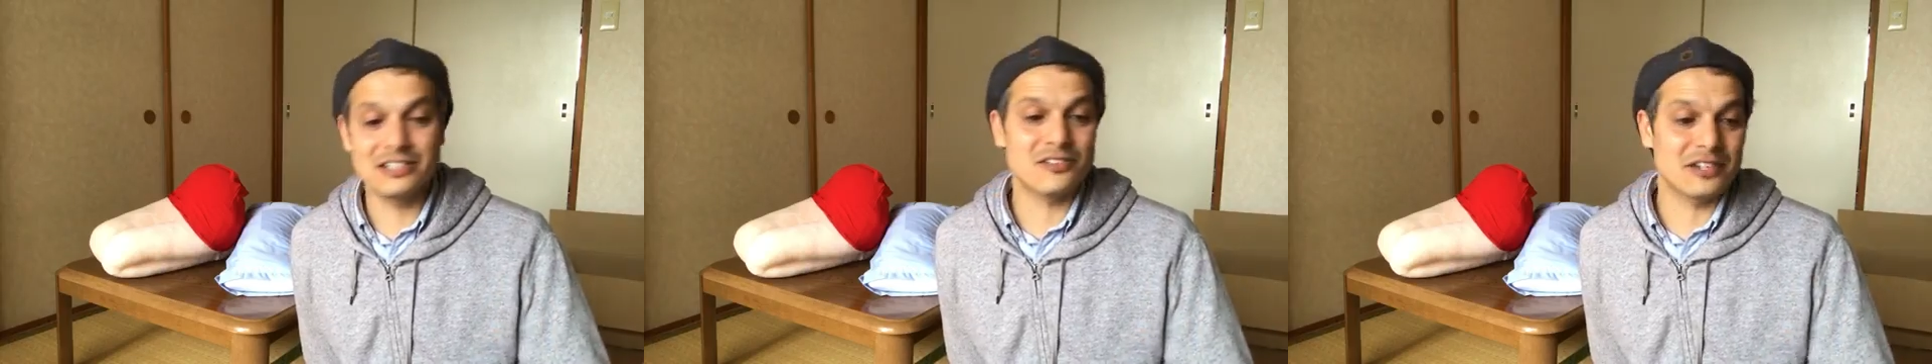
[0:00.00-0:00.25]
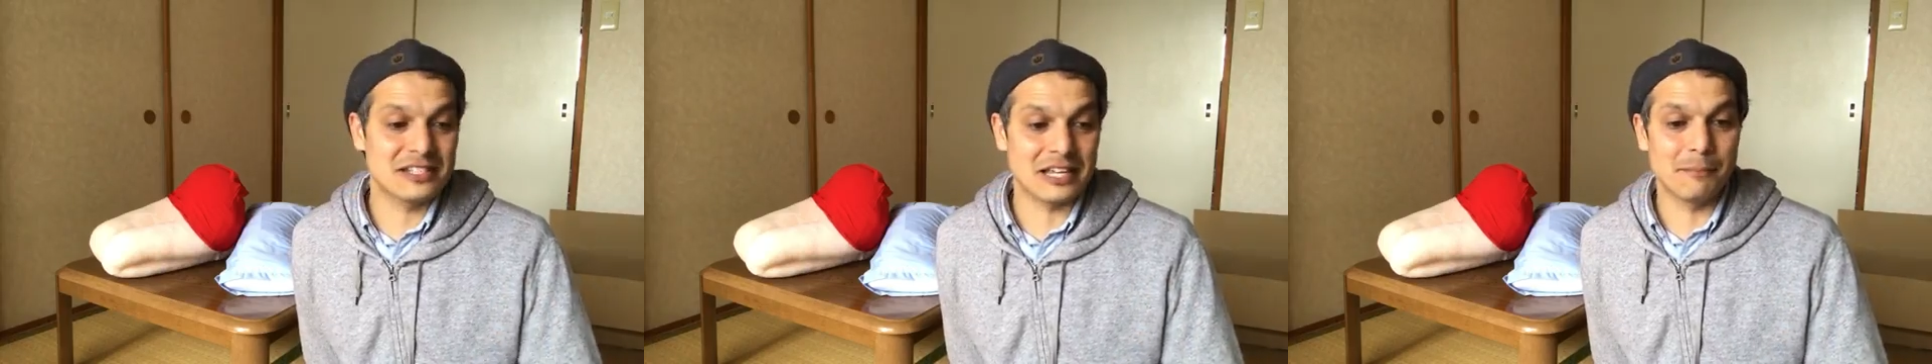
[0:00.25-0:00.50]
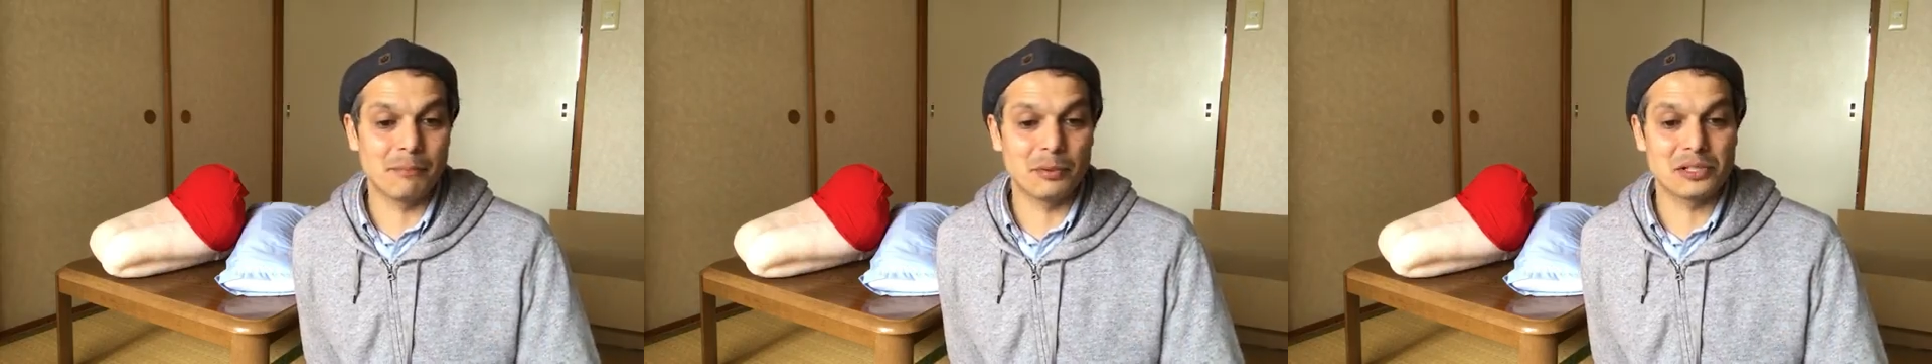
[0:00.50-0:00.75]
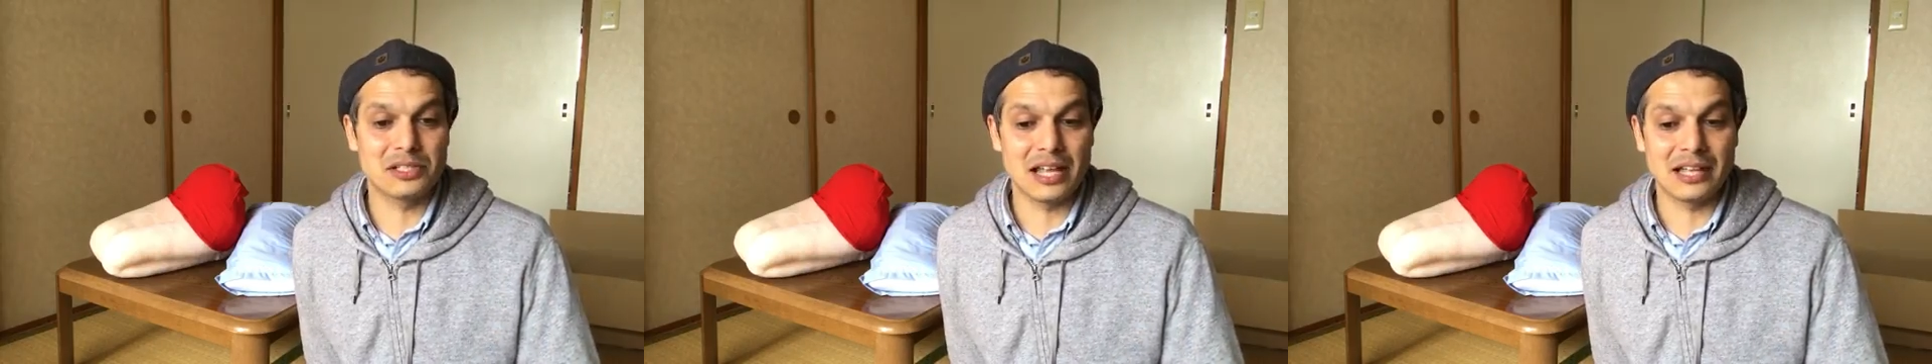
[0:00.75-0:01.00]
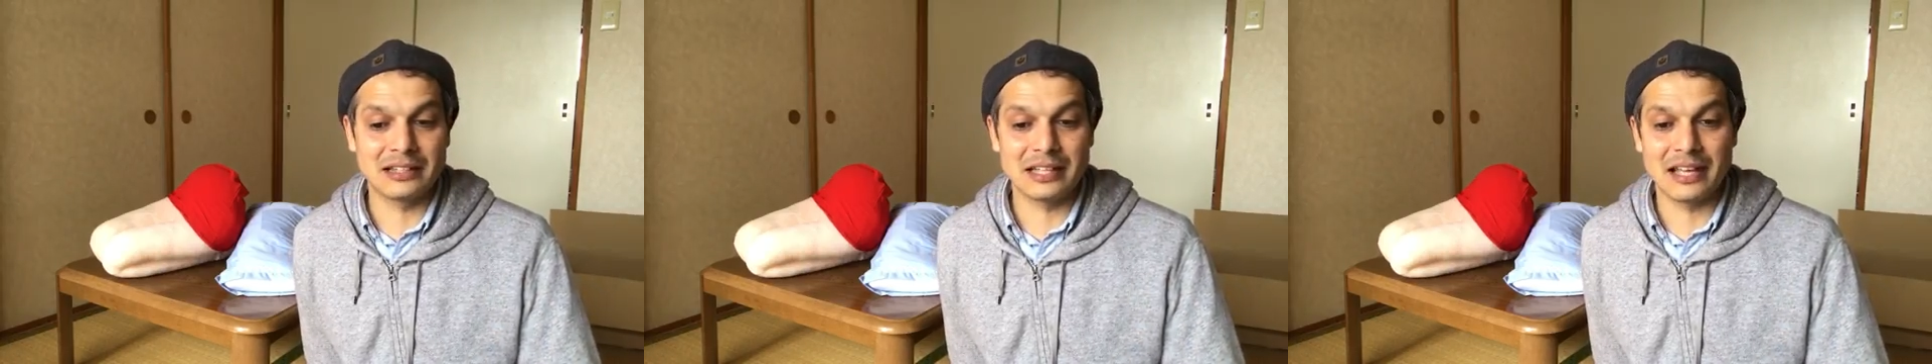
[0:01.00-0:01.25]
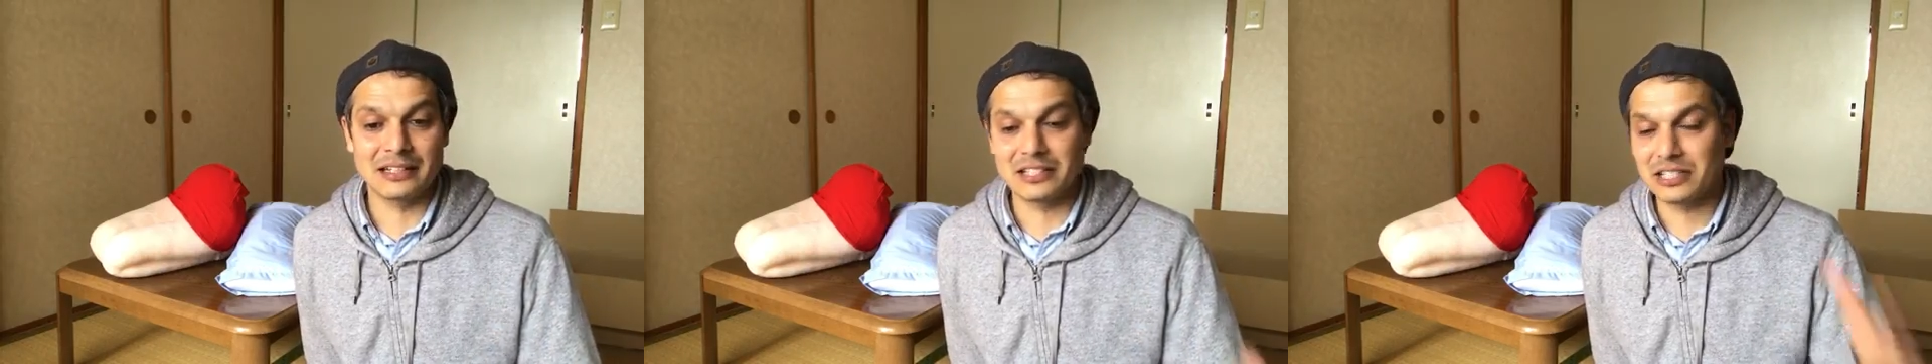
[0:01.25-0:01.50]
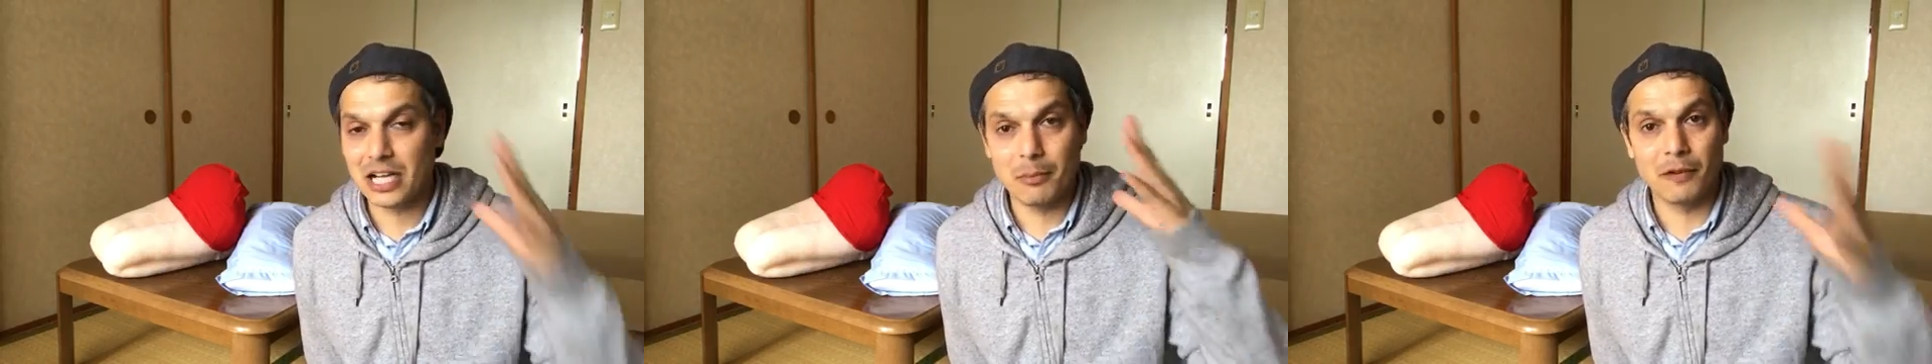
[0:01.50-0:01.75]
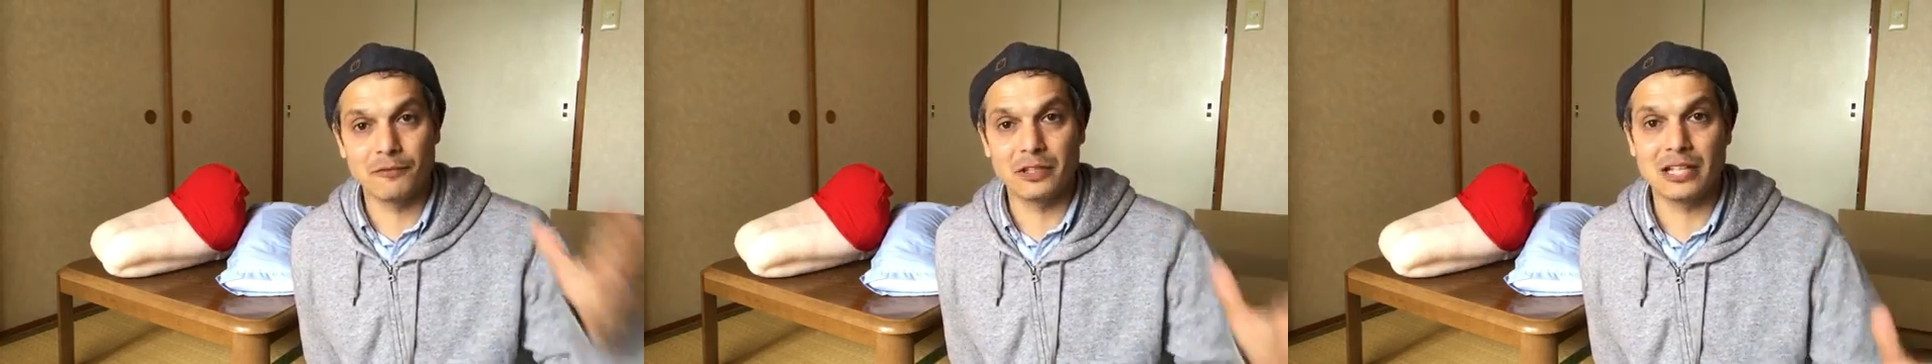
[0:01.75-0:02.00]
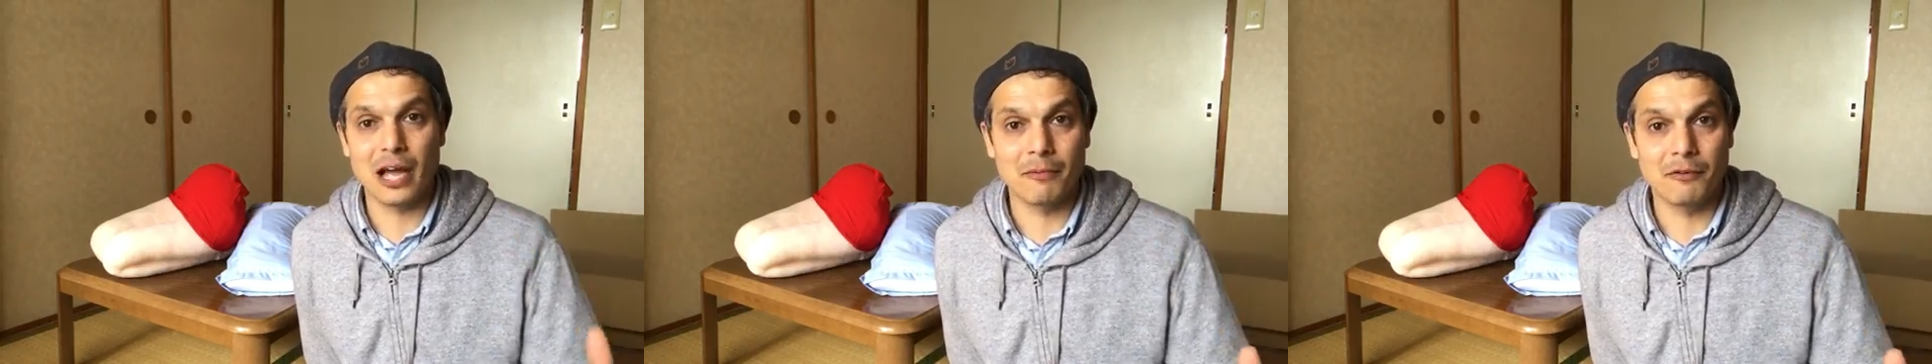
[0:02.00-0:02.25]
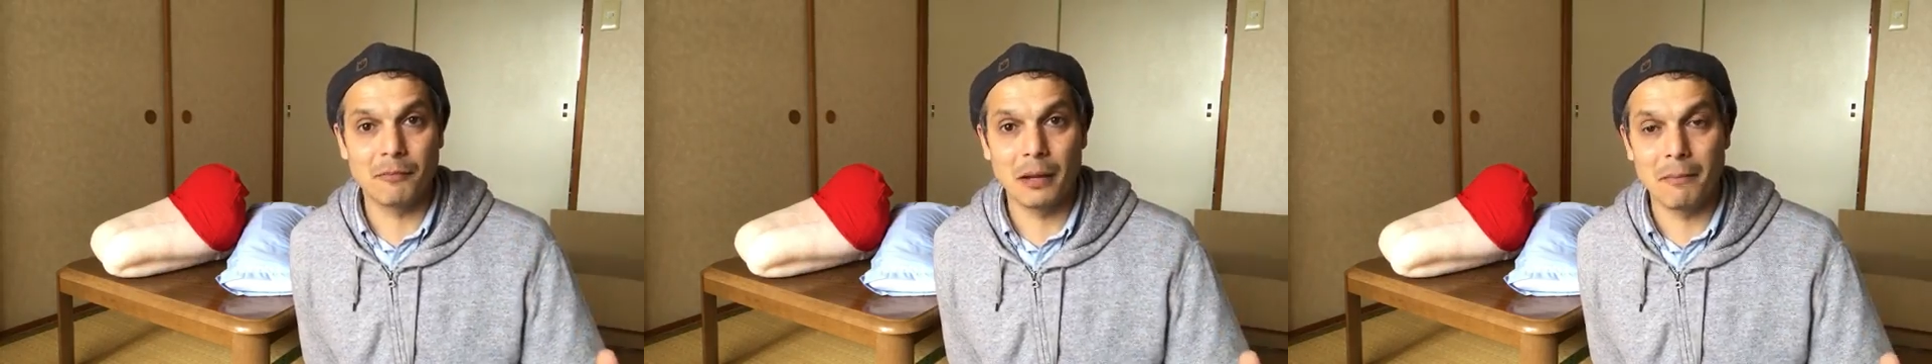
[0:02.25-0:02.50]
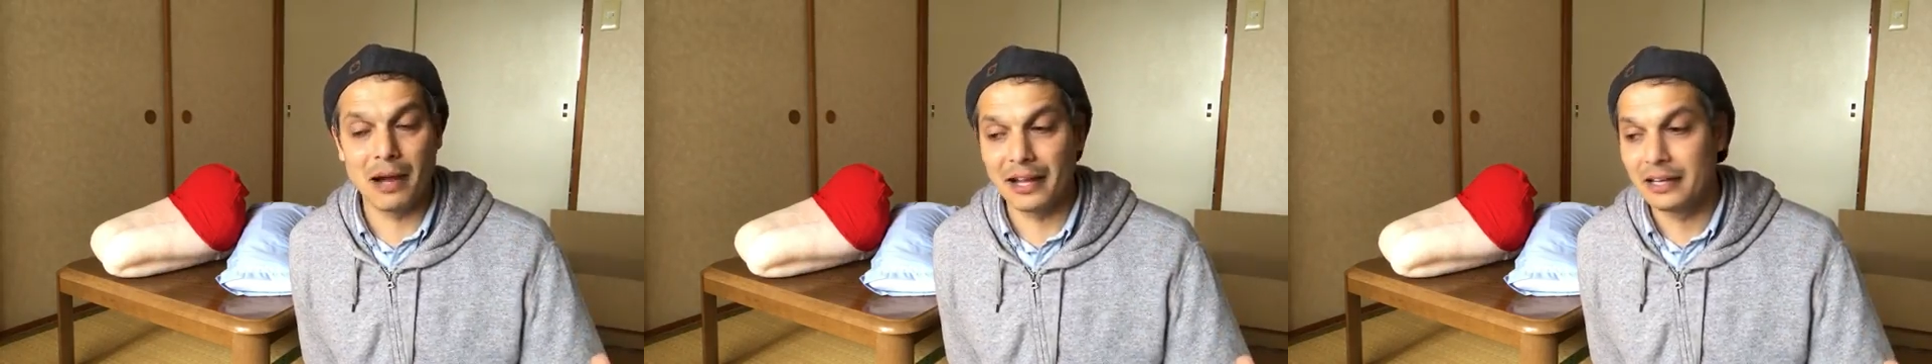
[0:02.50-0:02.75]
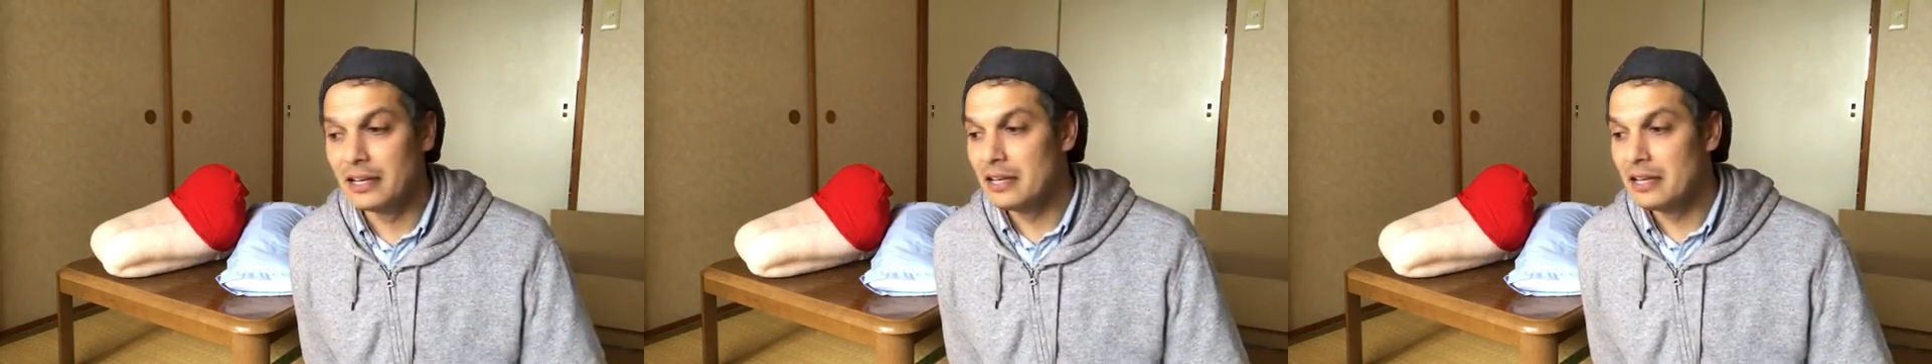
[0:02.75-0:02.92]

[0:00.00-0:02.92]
are examples that just come off the top of my mind.